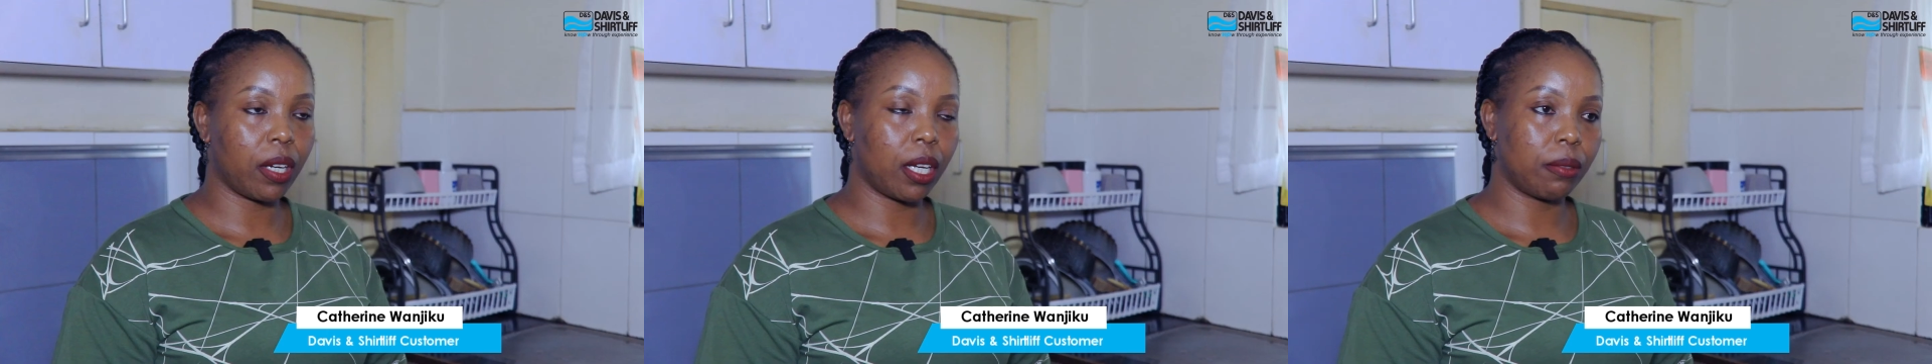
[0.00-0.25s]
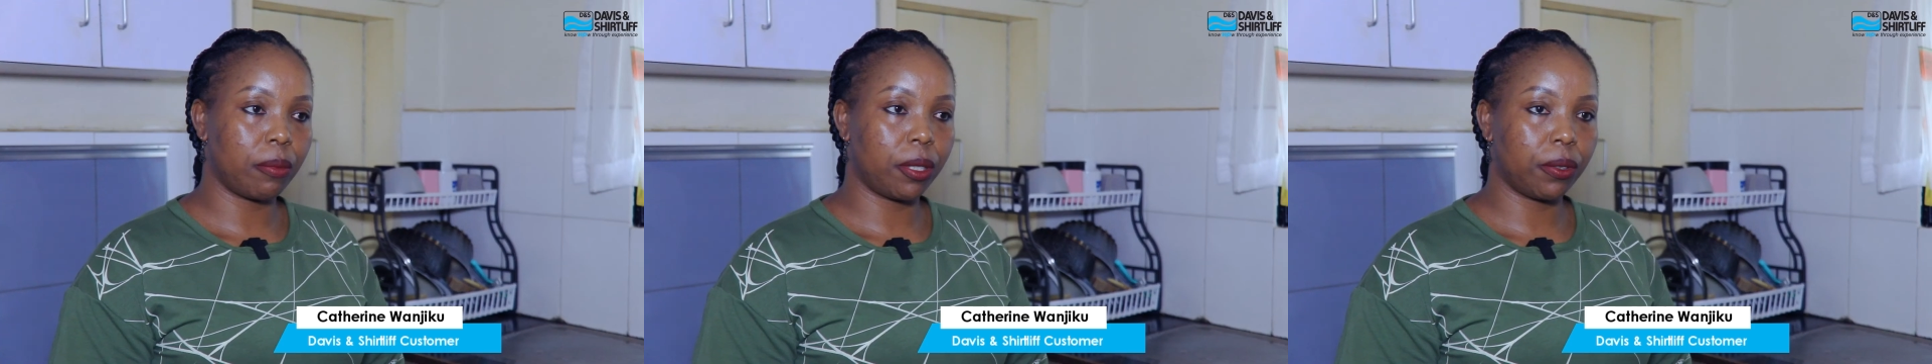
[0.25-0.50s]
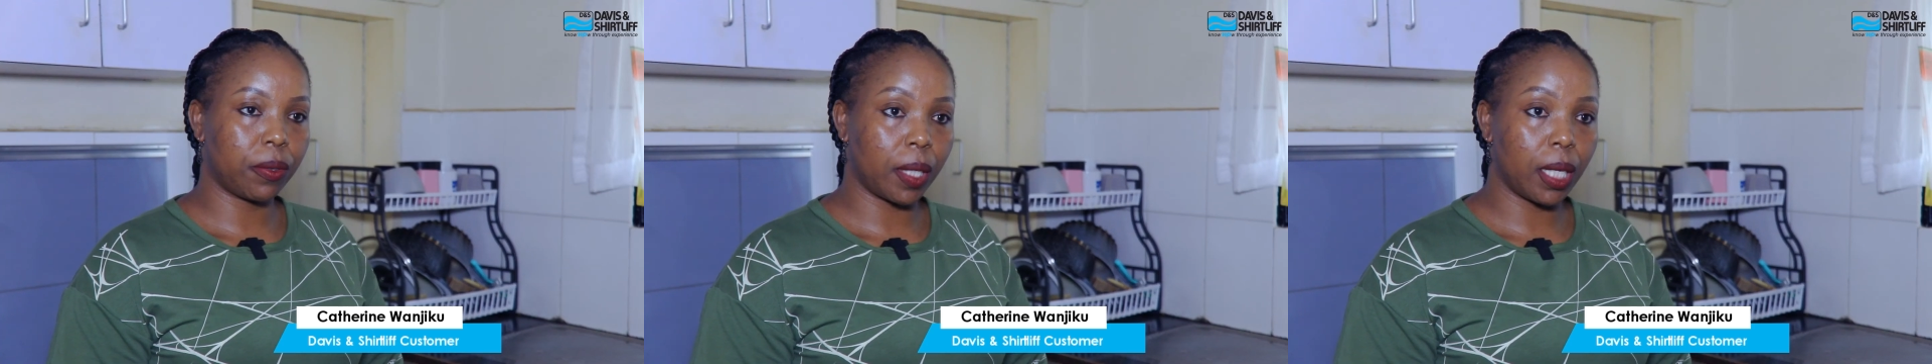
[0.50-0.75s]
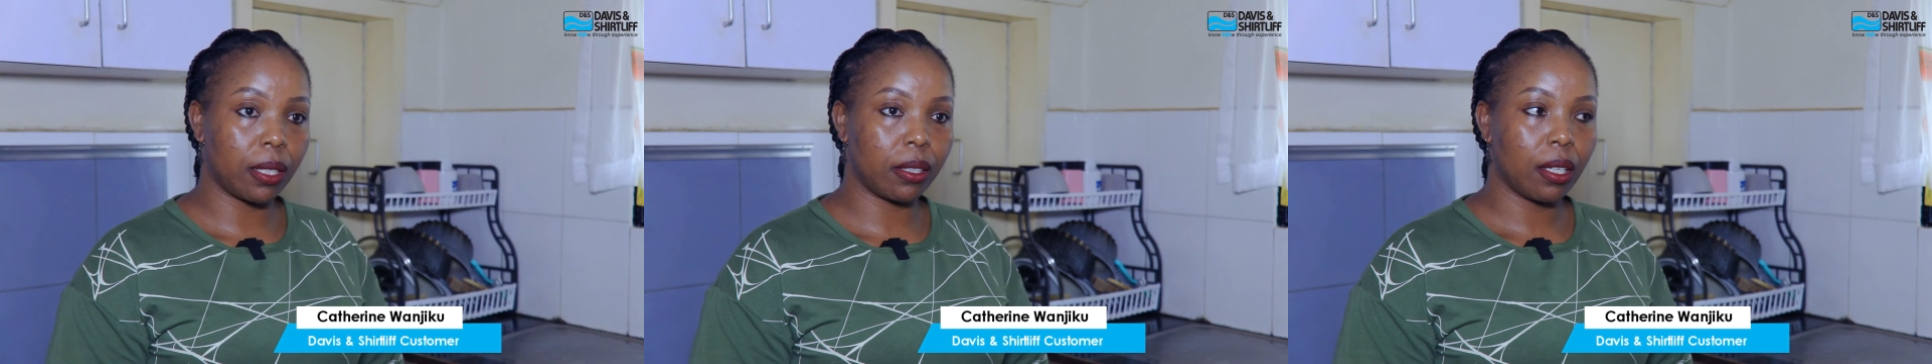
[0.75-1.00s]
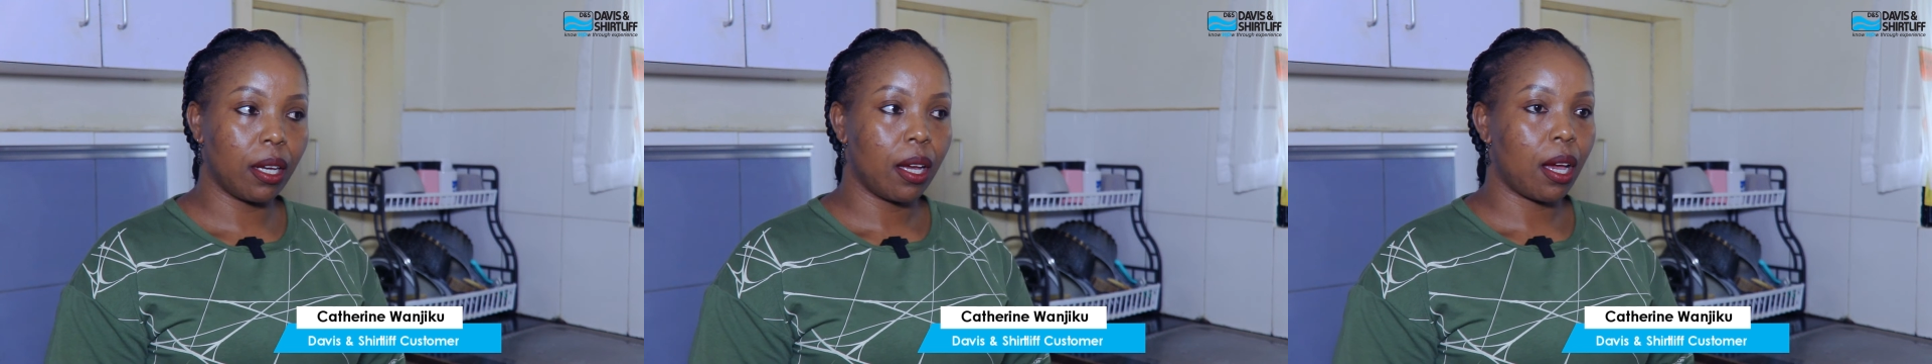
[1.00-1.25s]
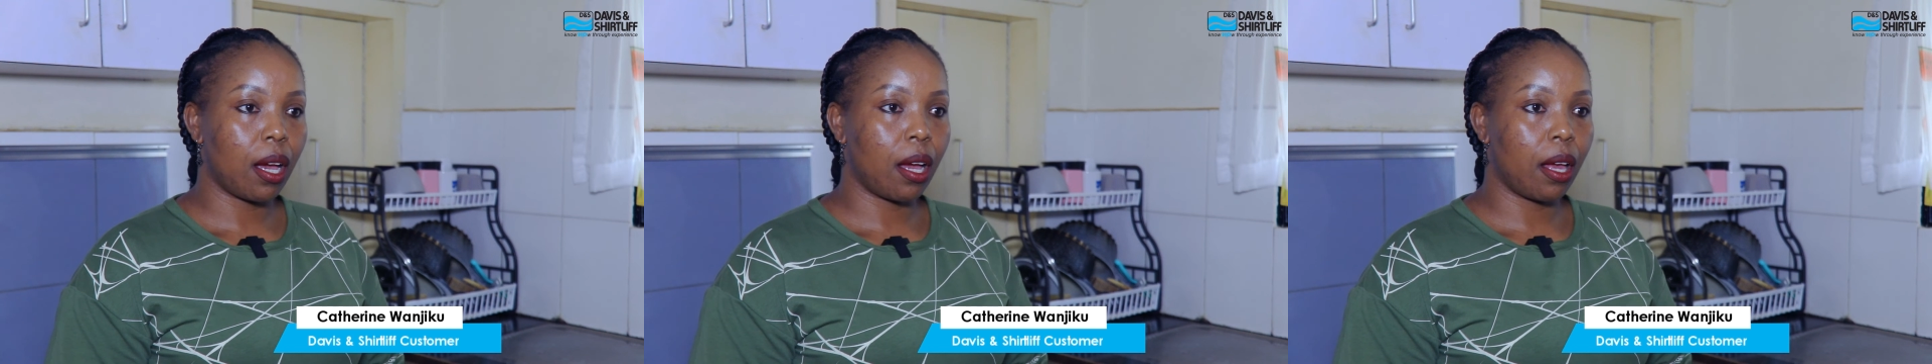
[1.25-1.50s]
has been great.
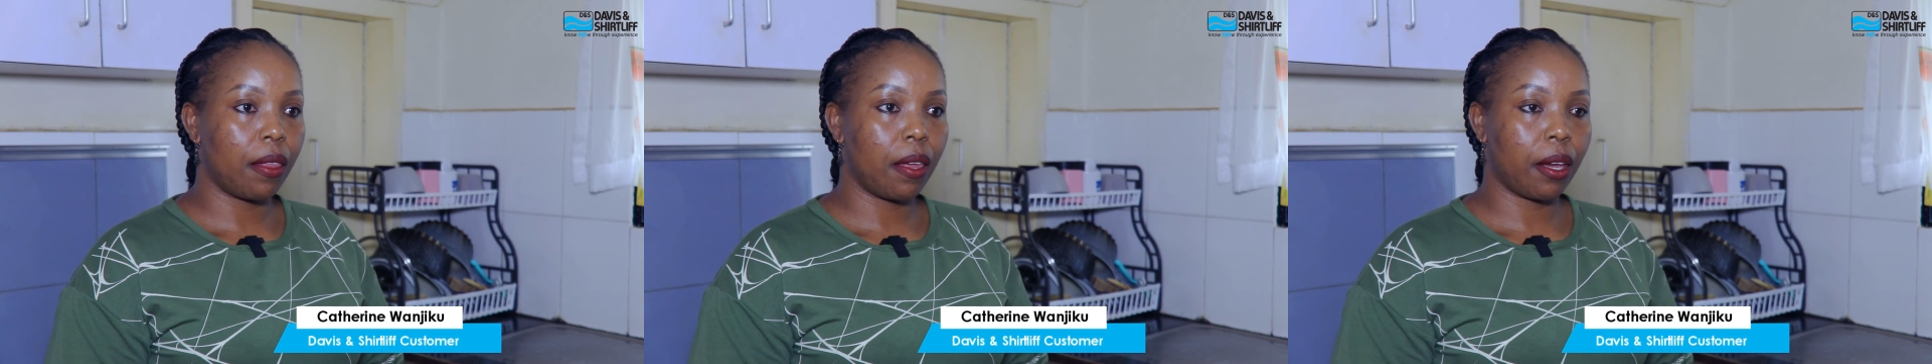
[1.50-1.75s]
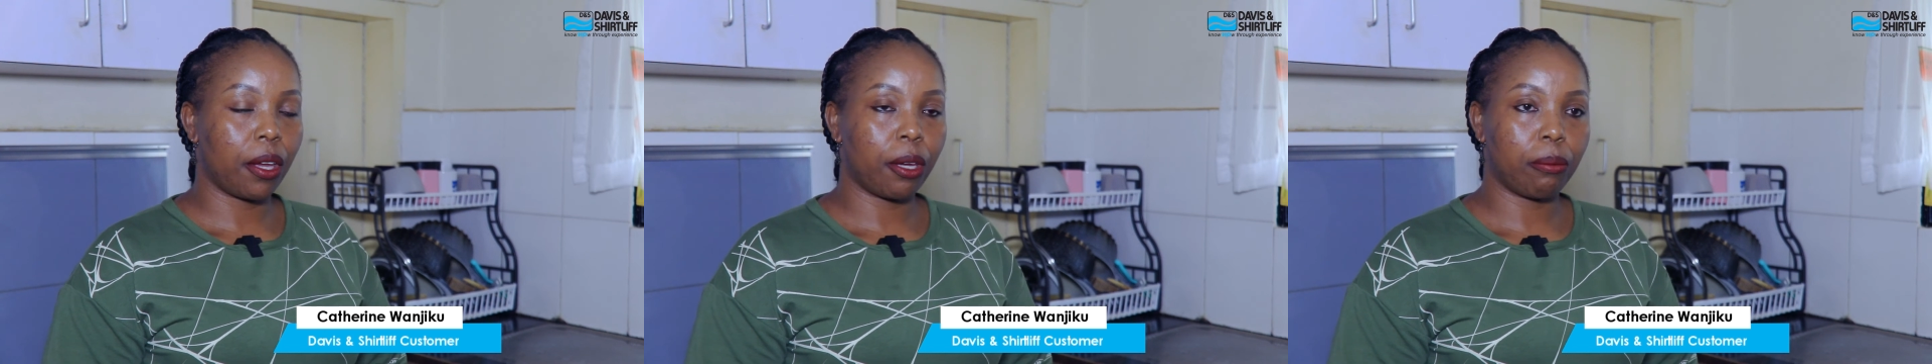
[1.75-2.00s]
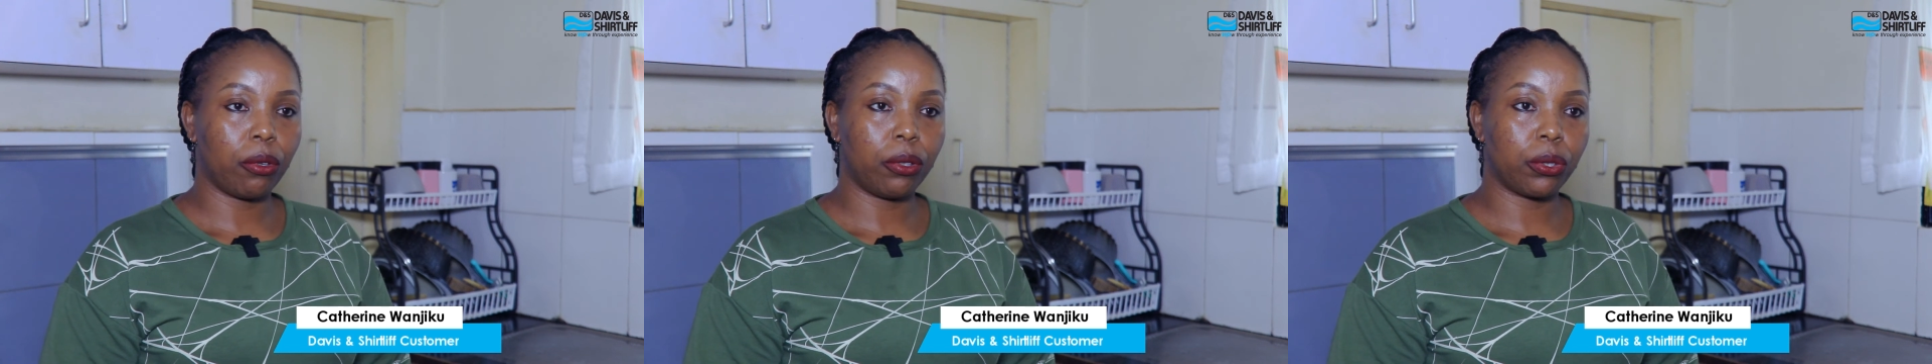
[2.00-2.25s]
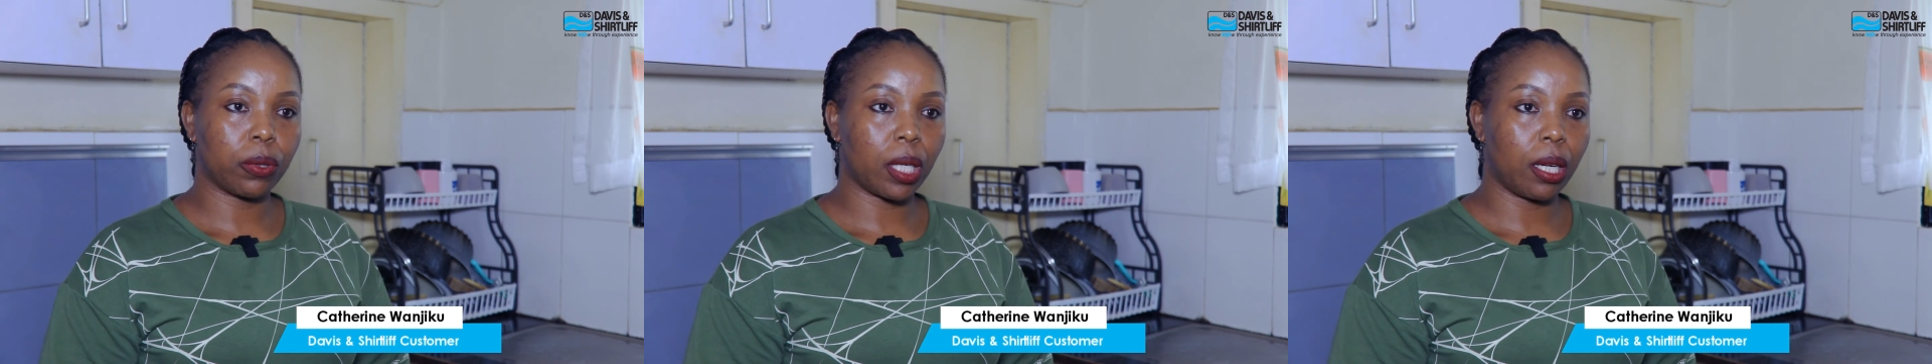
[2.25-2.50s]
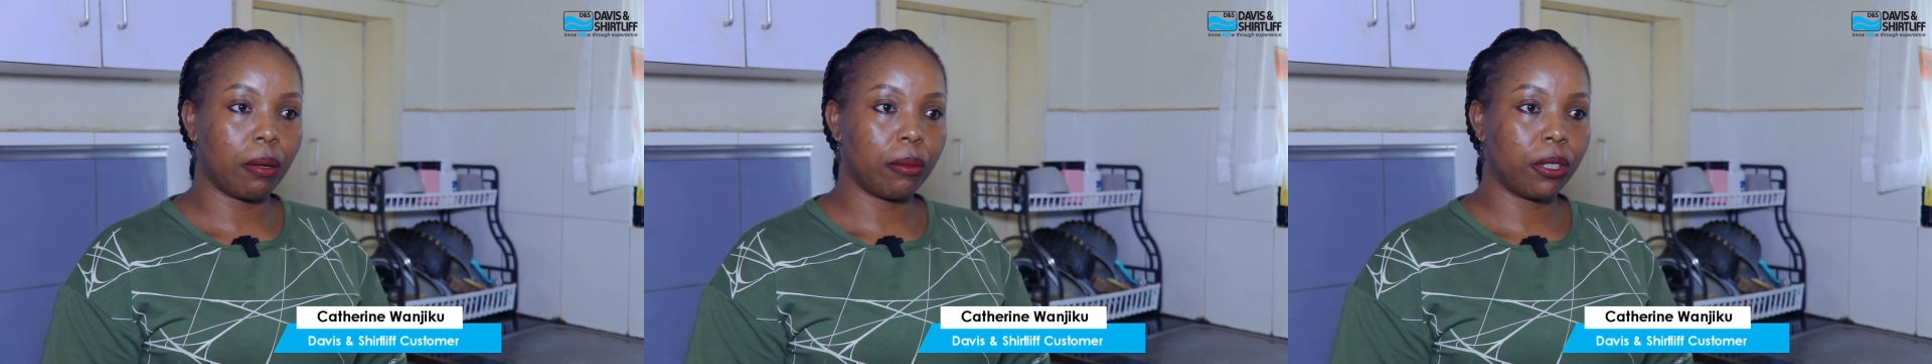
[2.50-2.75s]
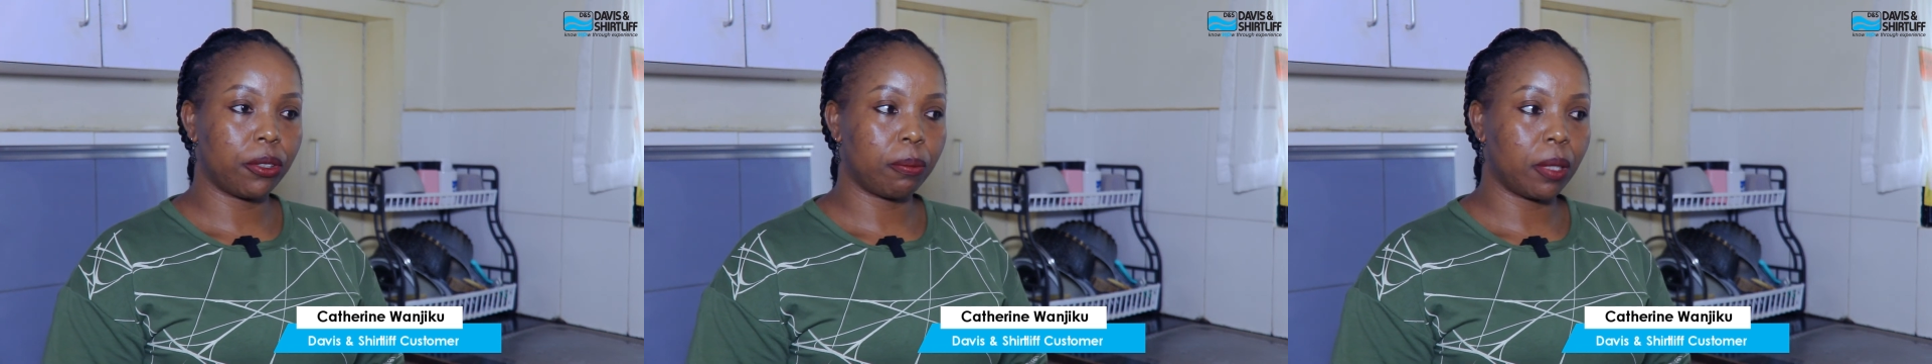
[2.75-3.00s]
Uh, they're able to
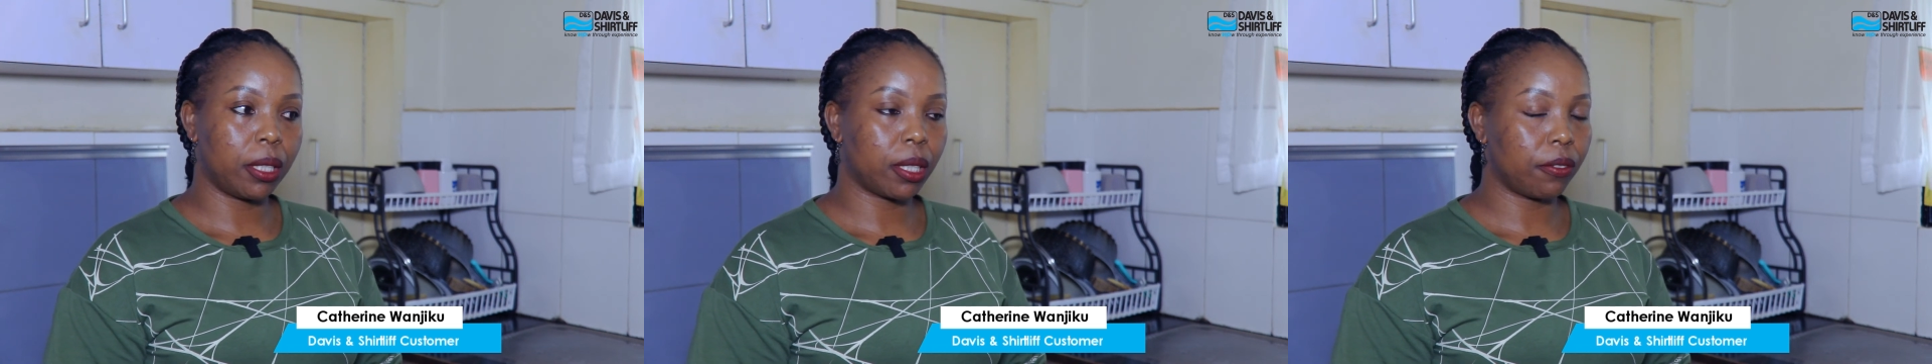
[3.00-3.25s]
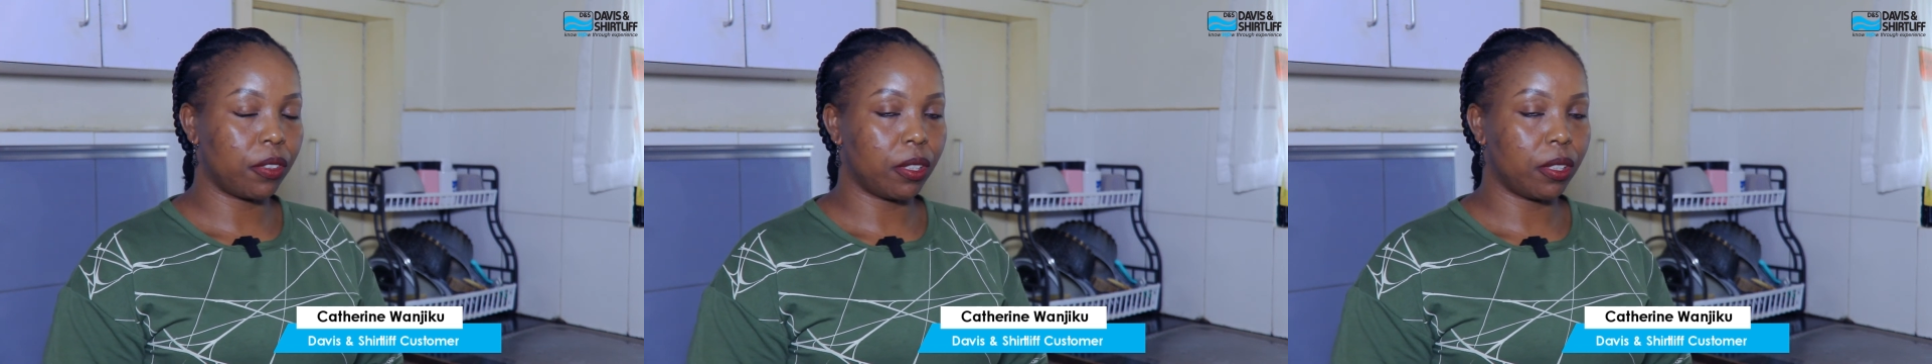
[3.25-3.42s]
come and replace the